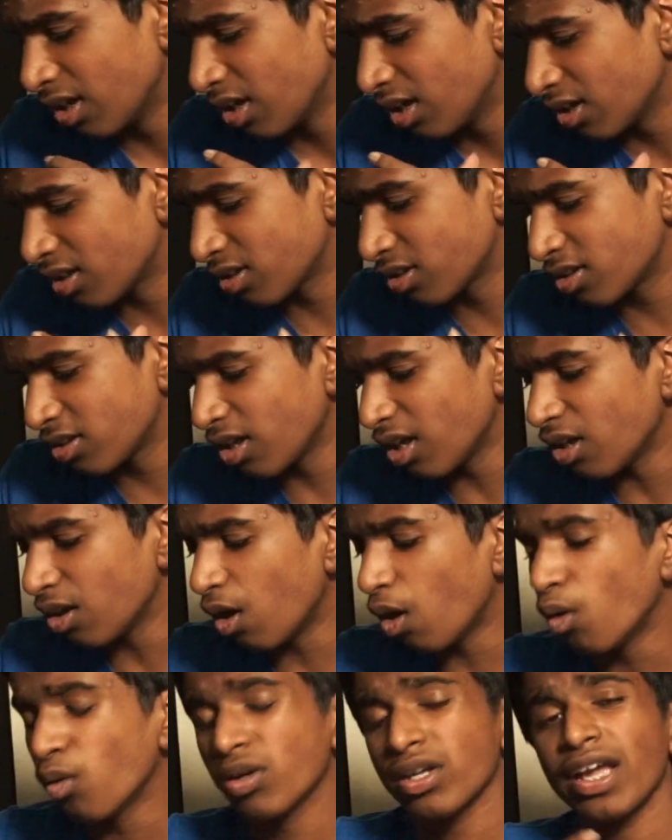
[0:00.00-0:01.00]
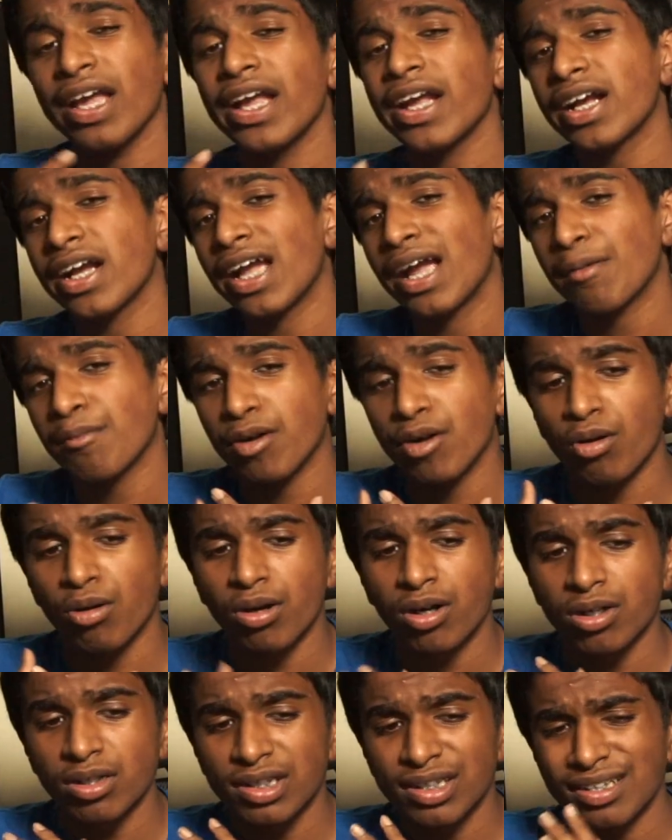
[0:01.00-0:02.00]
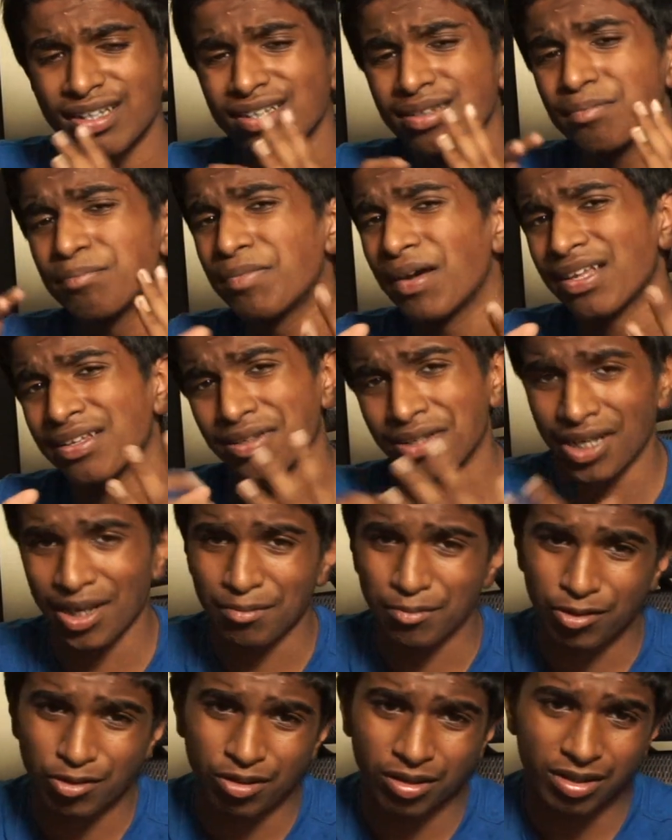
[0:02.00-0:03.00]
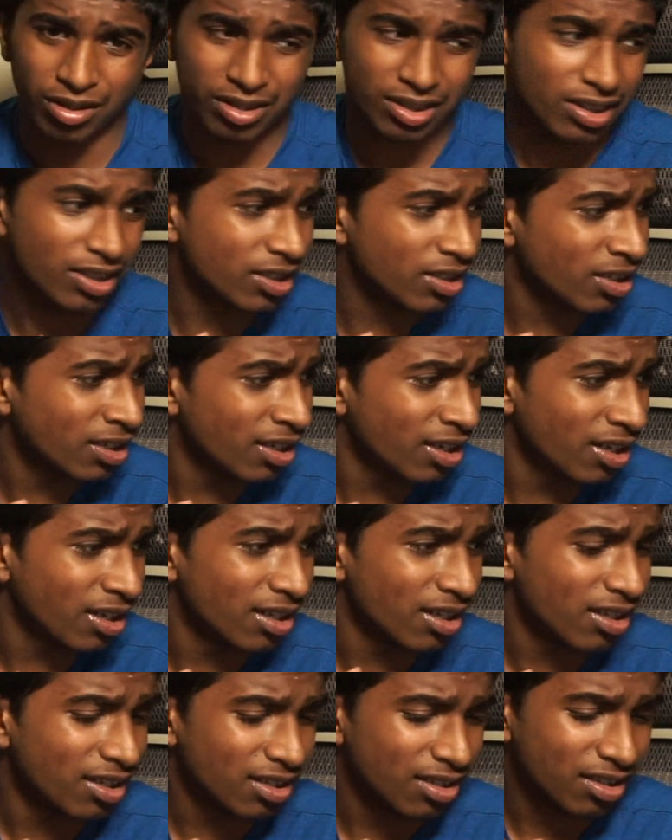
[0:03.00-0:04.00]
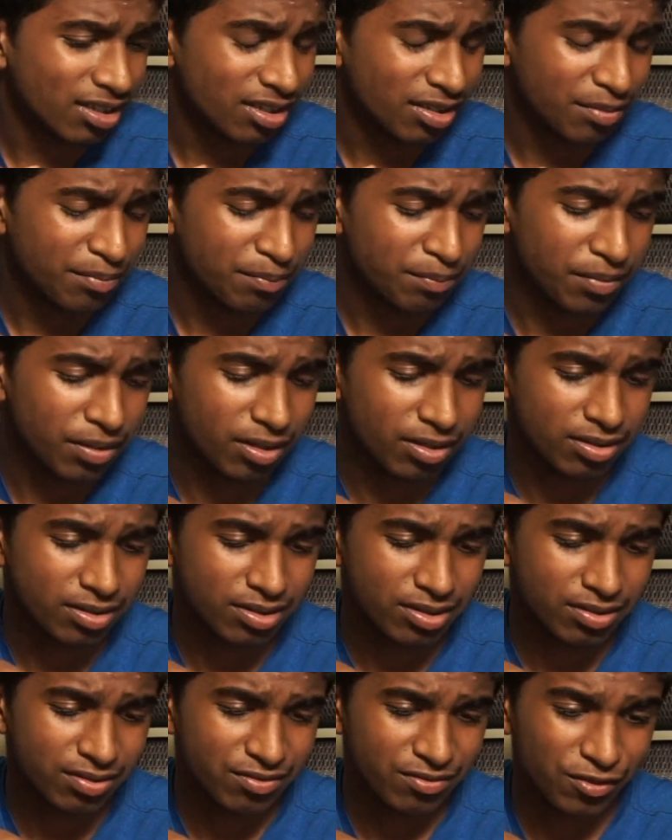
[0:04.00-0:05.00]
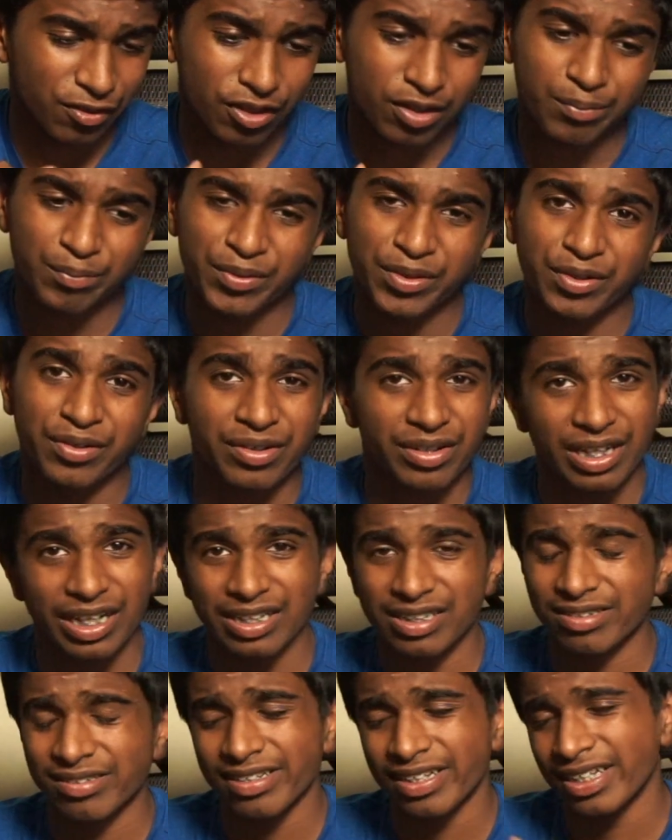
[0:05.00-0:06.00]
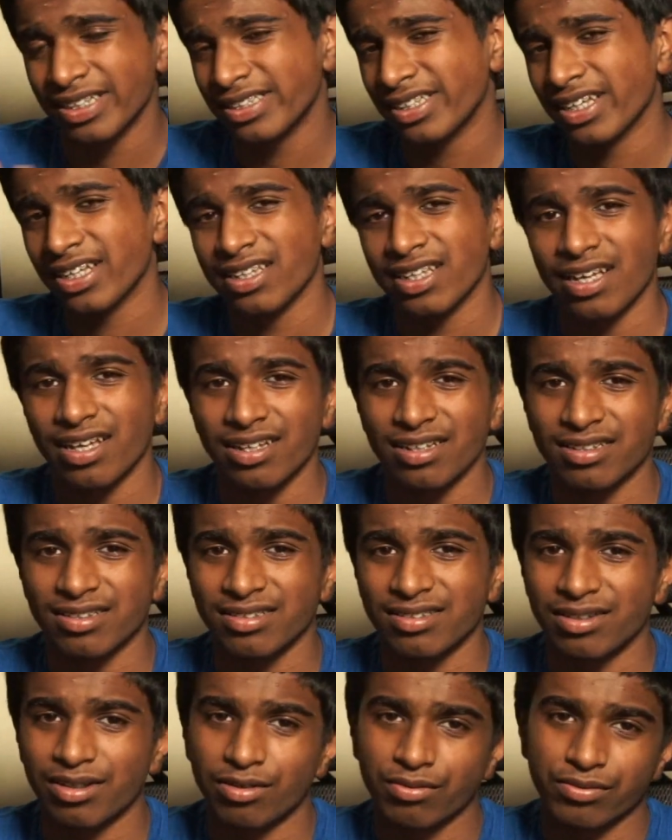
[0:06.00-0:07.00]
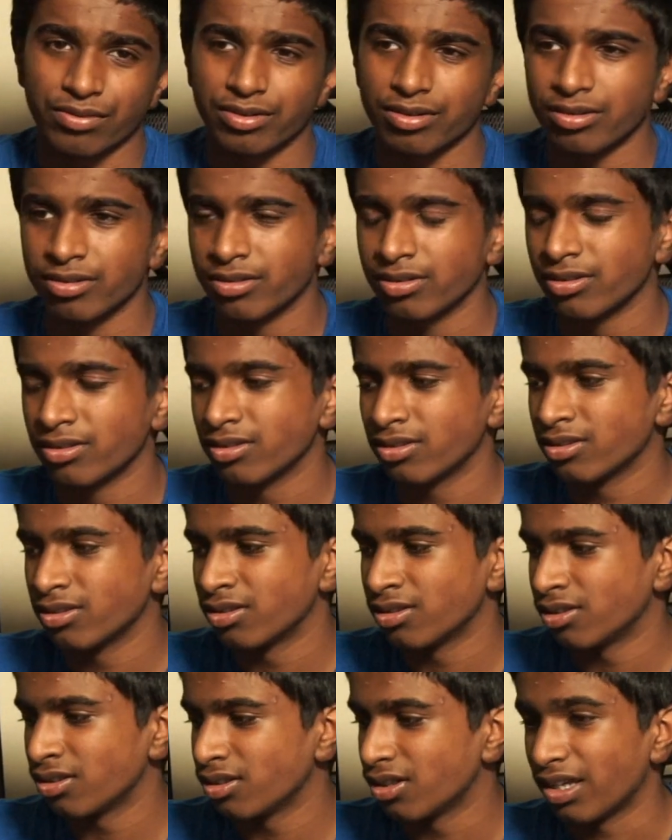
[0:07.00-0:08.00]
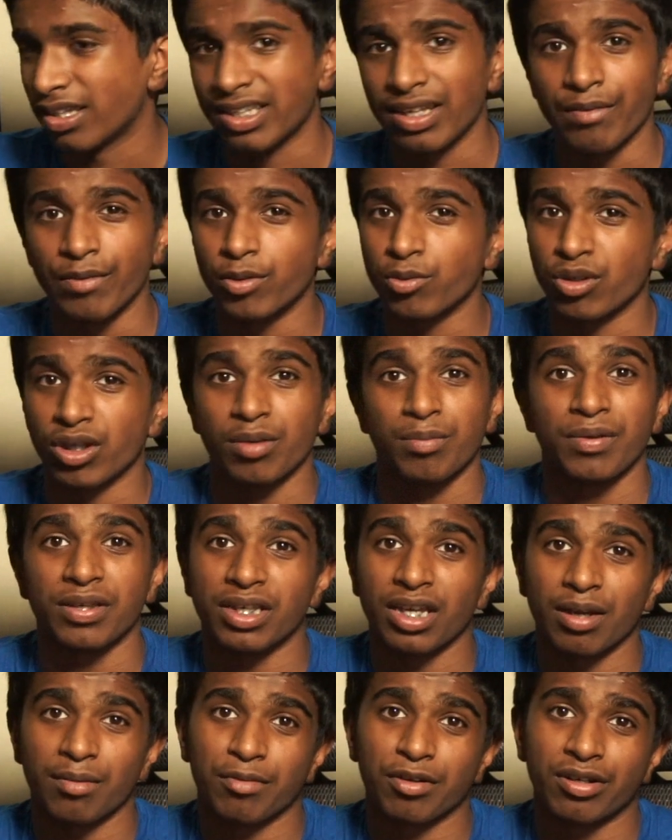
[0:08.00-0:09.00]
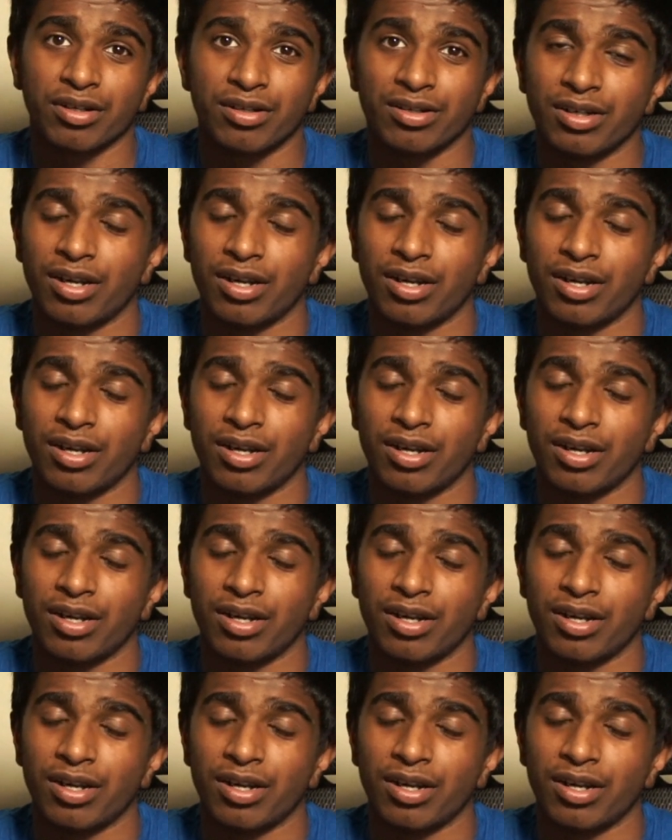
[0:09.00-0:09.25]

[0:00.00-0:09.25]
It's got okay camera quality. It's not the best camera quality, but for a computer, I'd take that over a 720p camera.